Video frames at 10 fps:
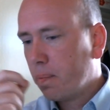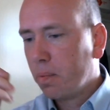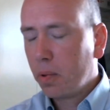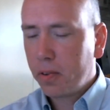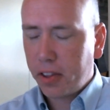
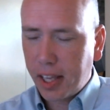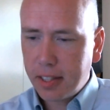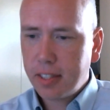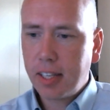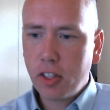we've got the
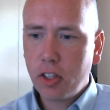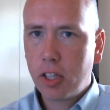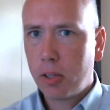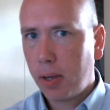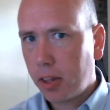existential
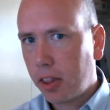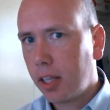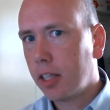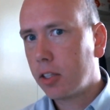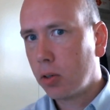threat, the
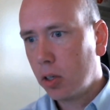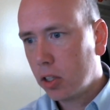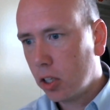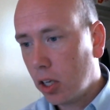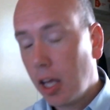thing that's going
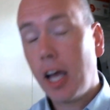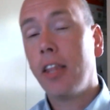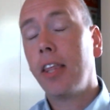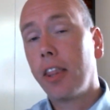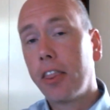to, and
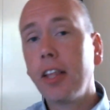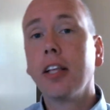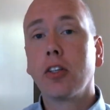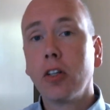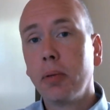then the thing
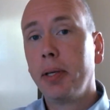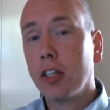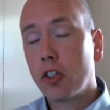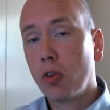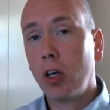that's going to be
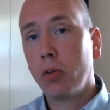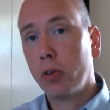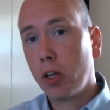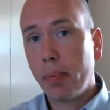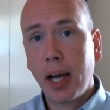destroyed or
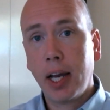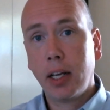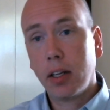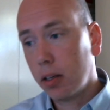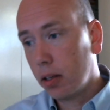
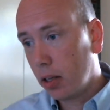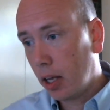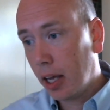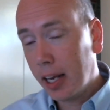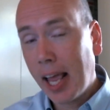undermined
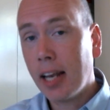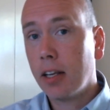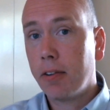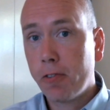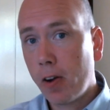and
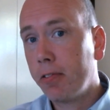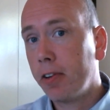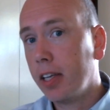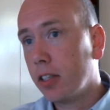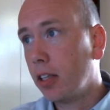ended forever
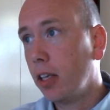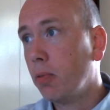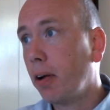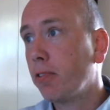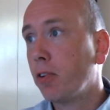is the
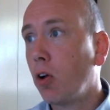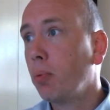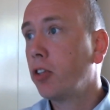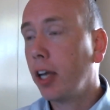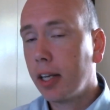referent
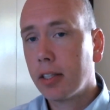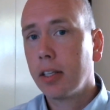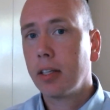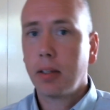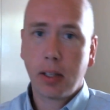object.
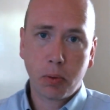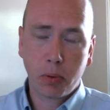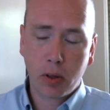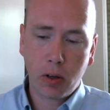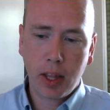That's what we
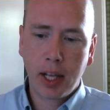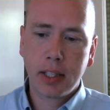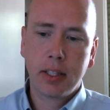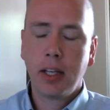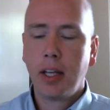call
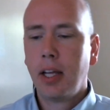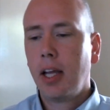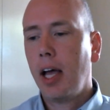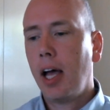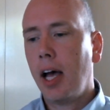that.
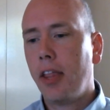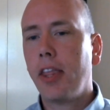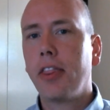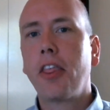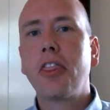And then